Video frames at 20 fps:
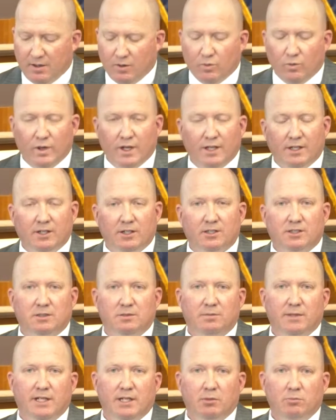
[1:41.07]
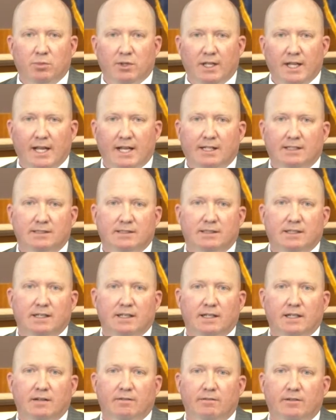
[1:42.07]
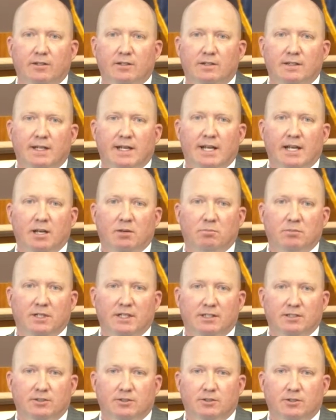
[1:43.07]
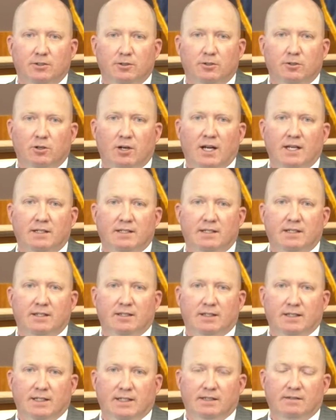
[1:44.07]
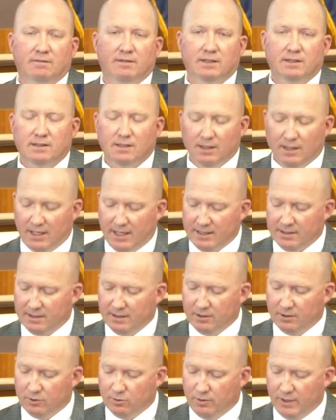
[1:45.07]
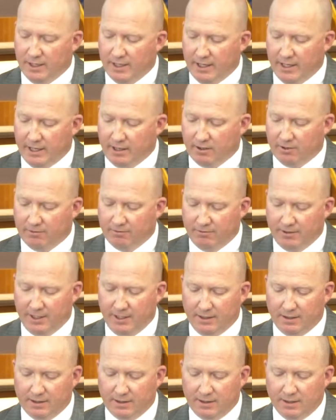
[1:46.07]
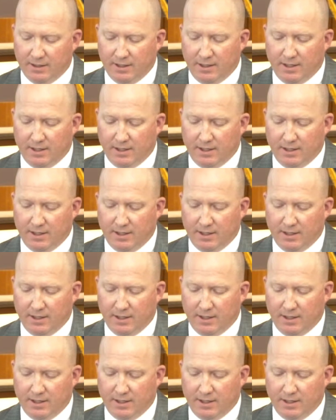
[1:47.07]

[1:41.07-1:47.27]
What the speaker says: when you're submitting plans, if your dam meets two criteria, if it's less than 20 acre-feet